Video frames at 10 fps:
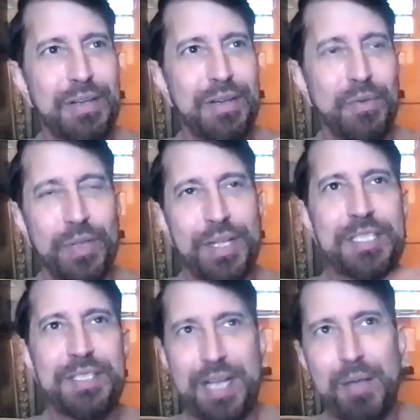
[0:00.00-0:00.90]
well that's
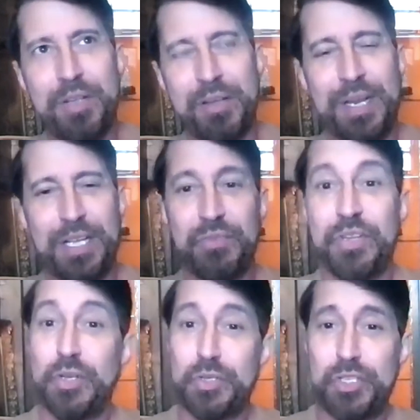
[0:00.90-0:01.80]
the topic of my next
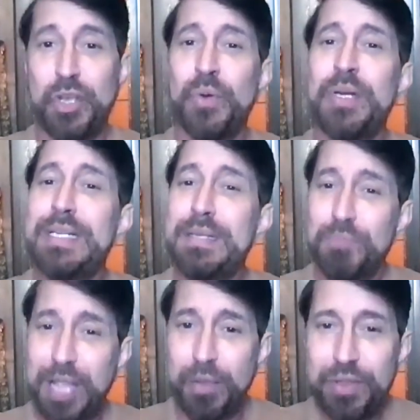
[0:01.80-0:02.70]
video so
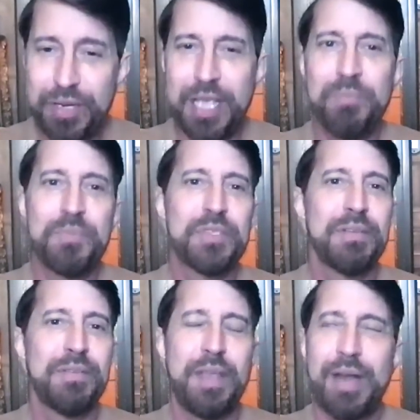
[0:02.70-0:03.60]
play with names
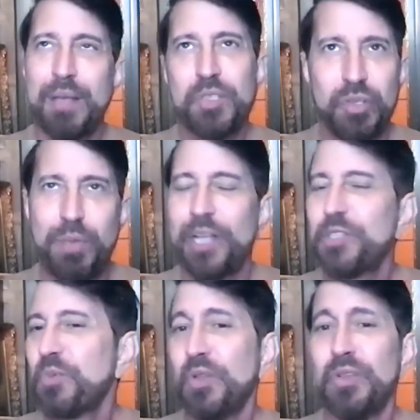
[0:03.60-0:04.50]
they're absolutely
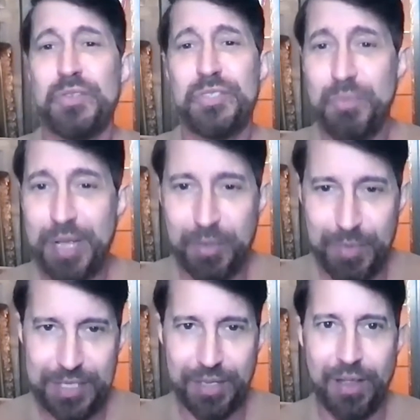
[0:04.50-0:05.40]
possible don't make a
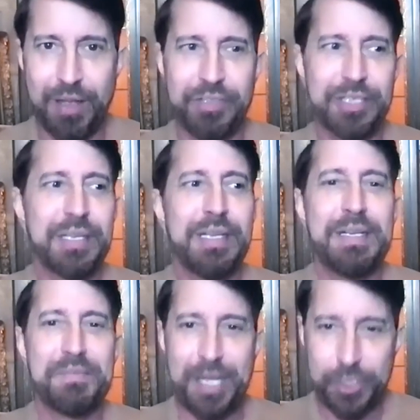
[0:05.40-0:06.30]
big deal out of it
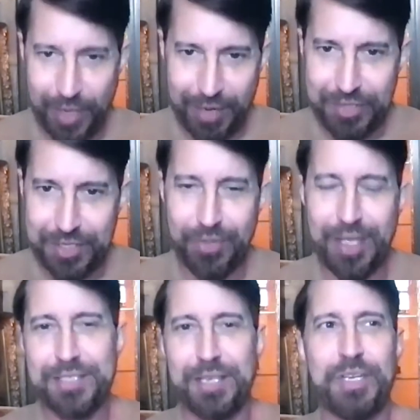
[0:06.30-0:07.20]
that's what i have to say on
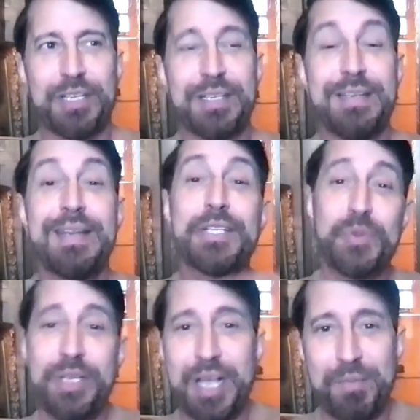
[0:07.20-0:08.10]
that subject next
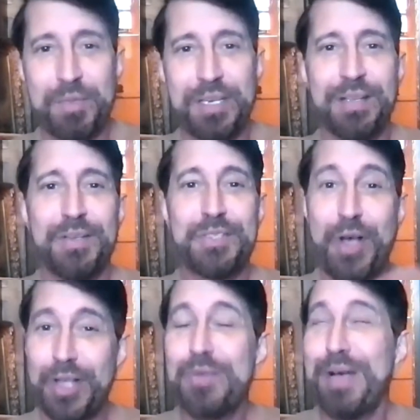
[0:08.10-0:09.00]
week i'm going to
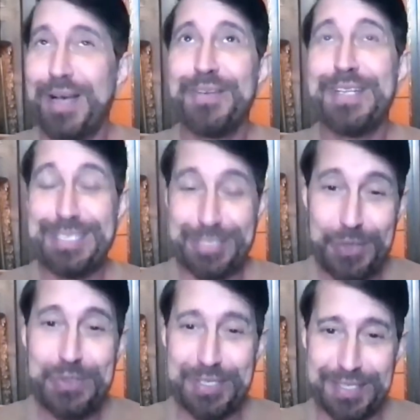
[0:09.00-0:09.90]
talk about
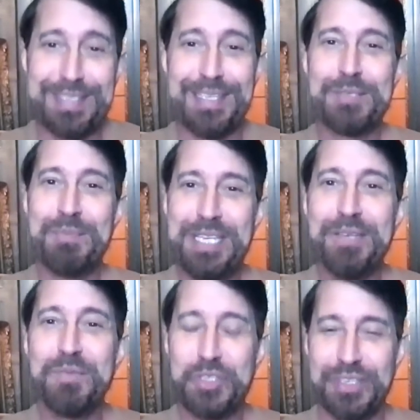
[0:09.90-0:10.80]
excuses things
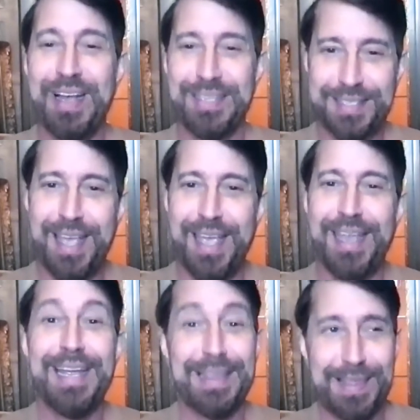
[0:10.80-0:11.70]
mediums should not
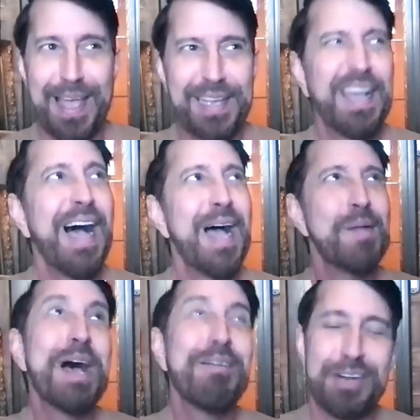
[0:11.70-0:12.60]
say like i'm
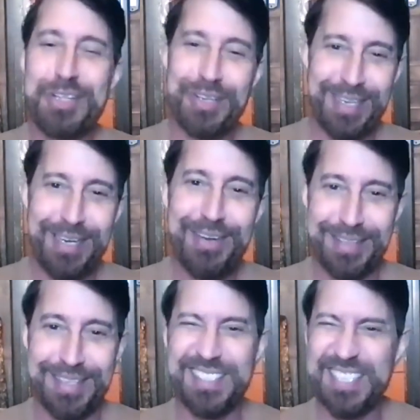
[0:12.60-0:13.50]
not very good at hearing
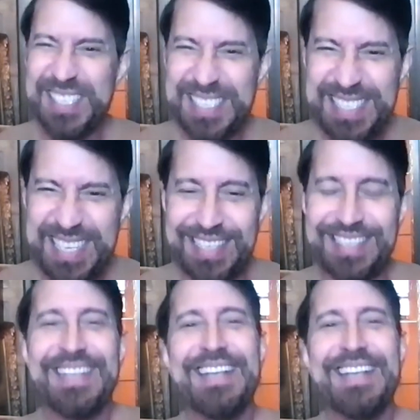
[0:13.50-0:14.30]
things i just did it